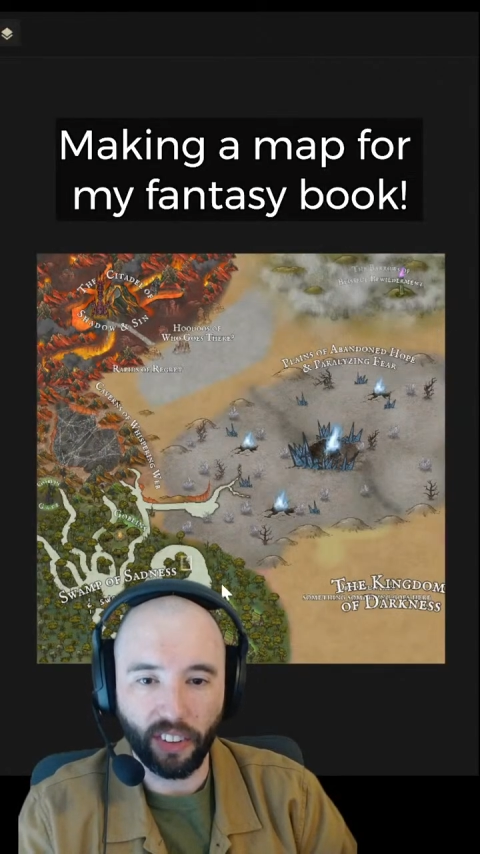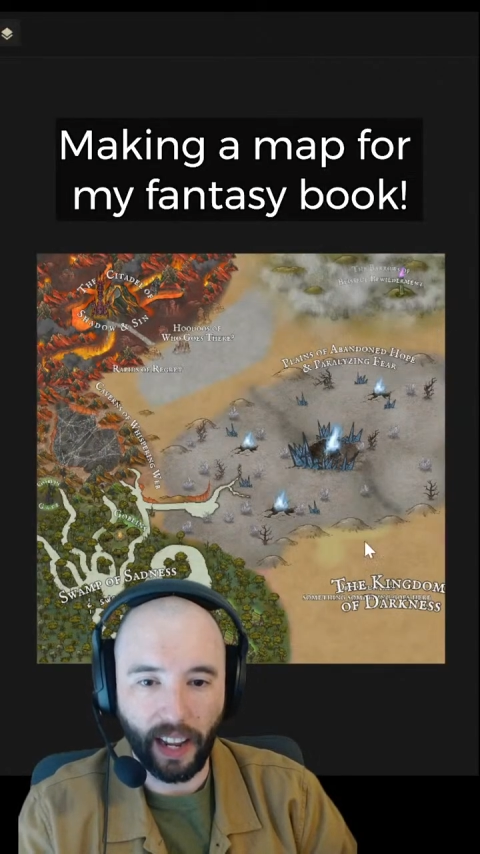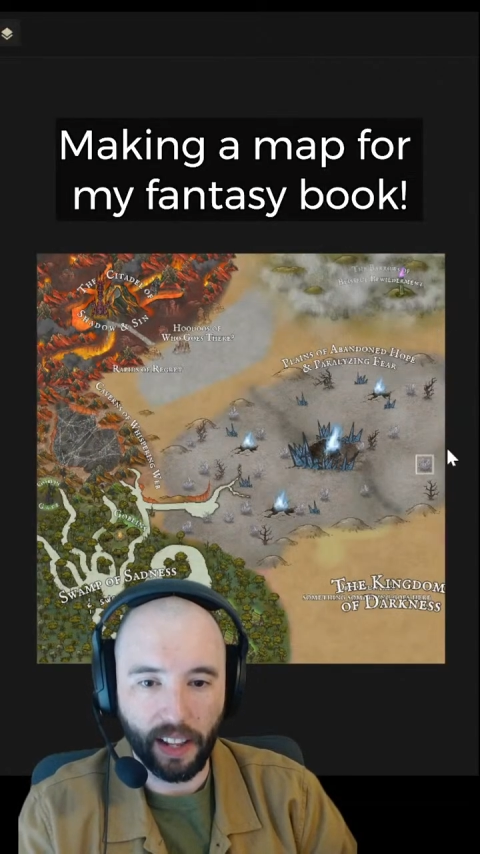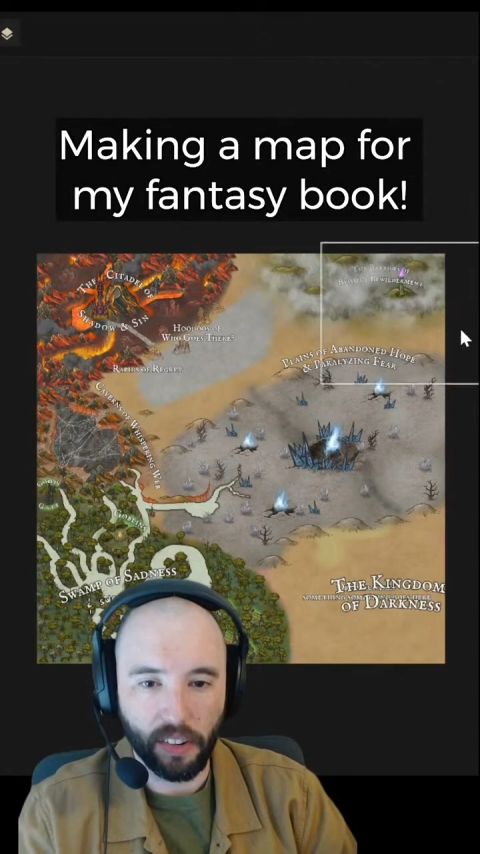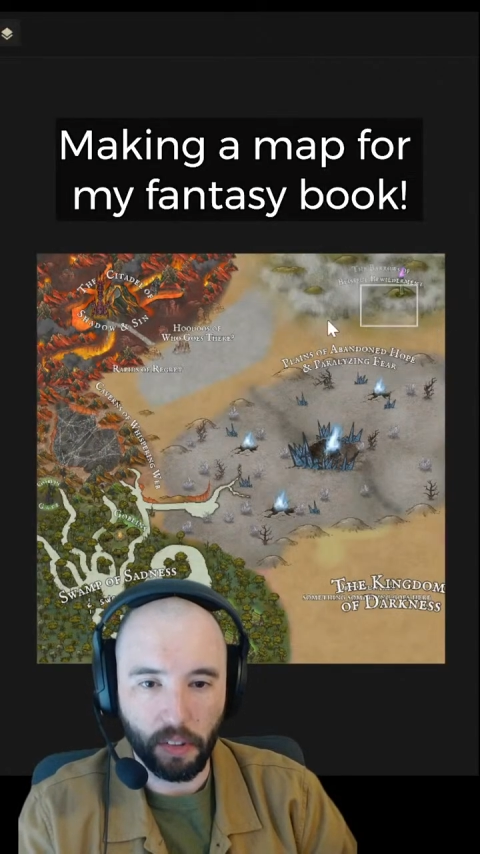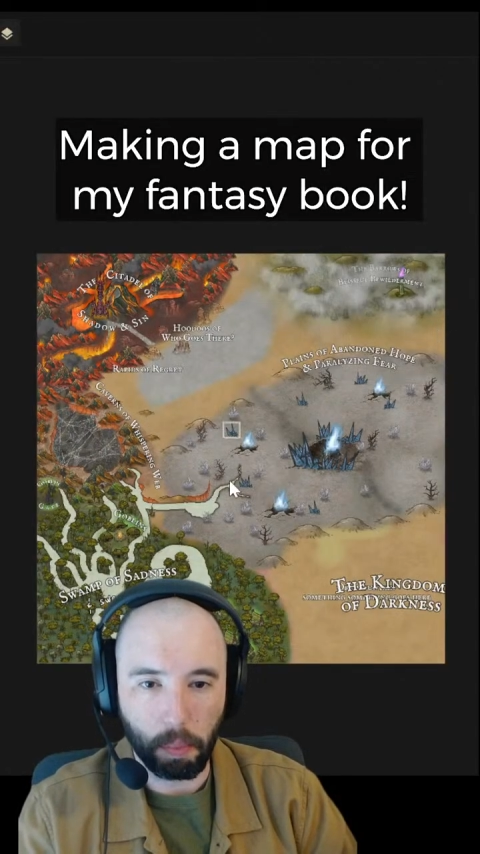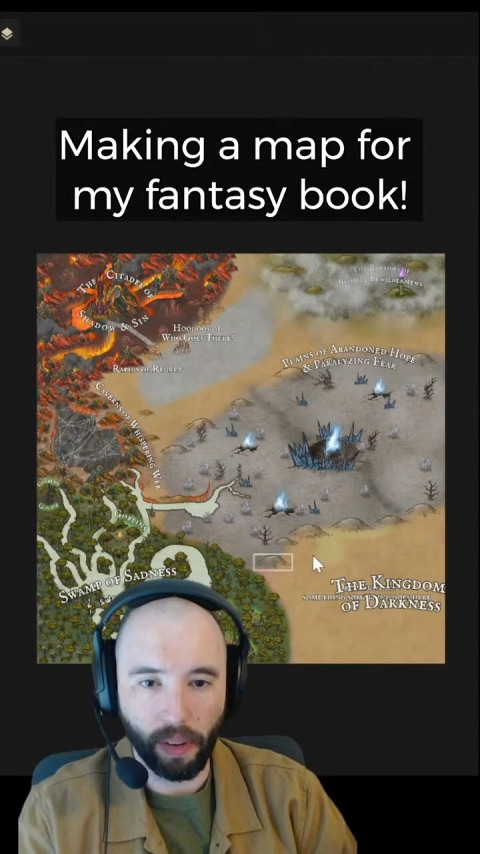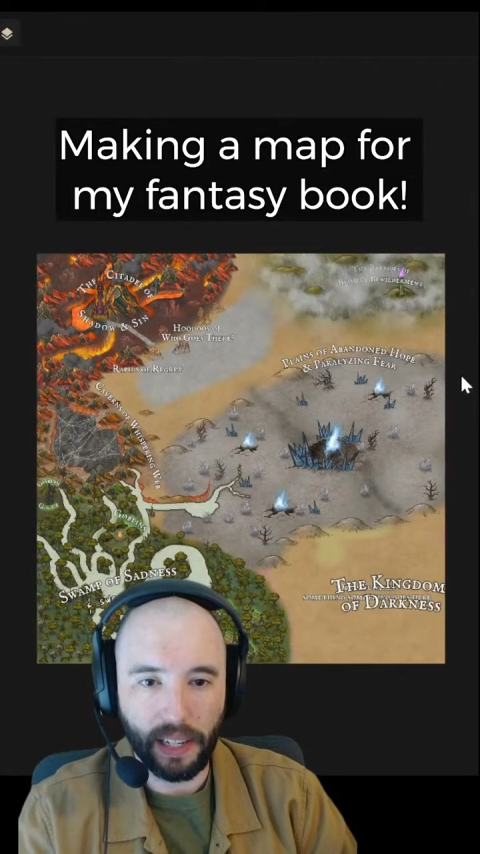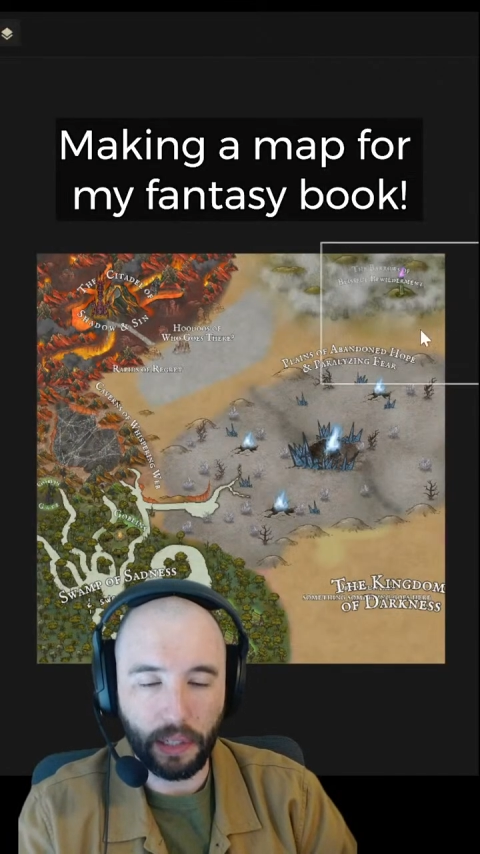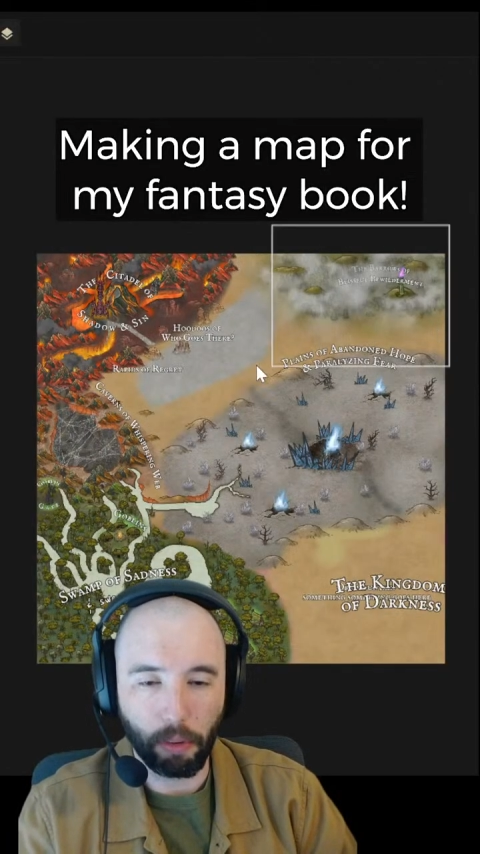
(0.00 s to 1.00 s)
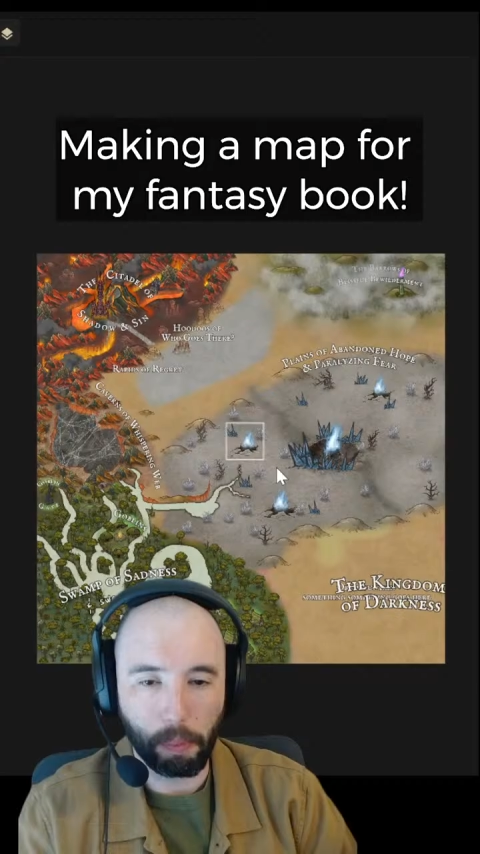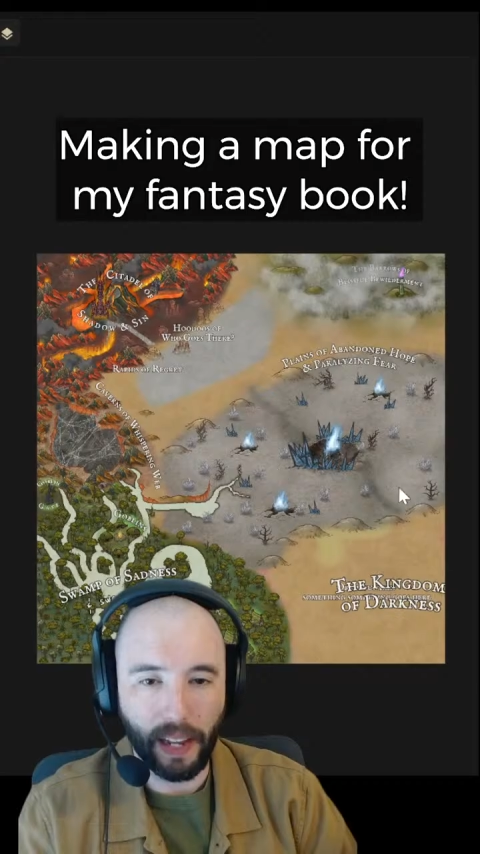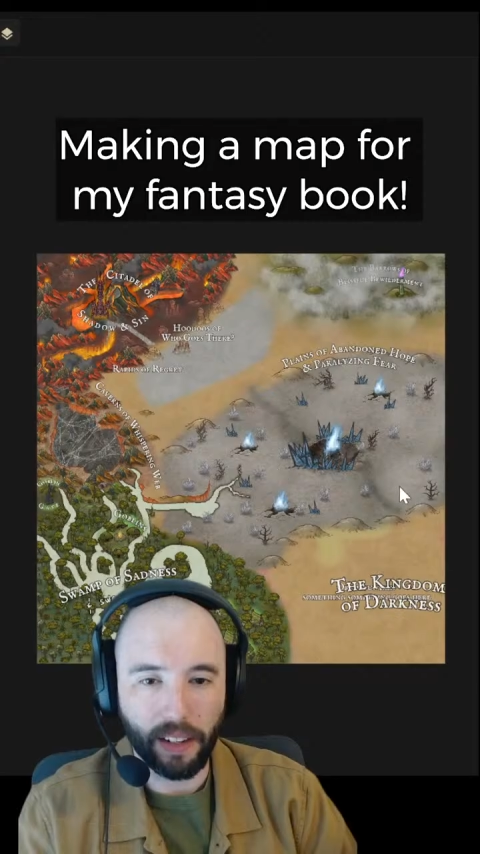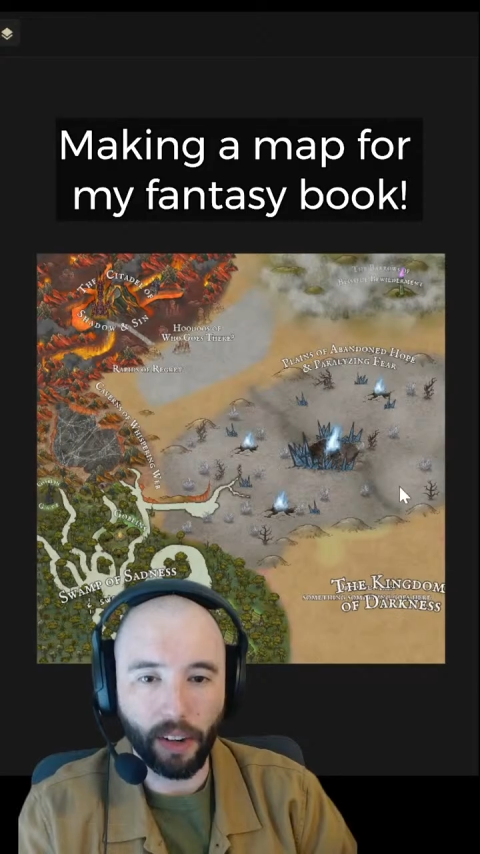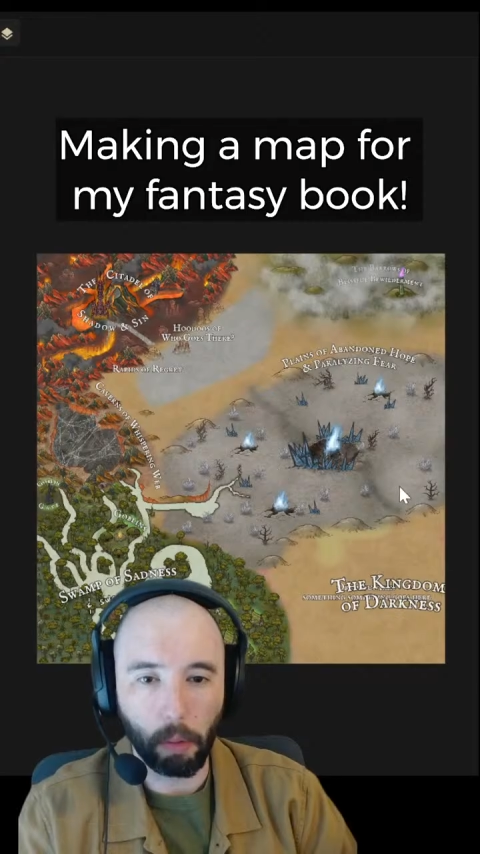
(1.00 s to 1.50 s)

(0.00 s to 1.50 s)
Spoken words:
and the Plains of Abandoned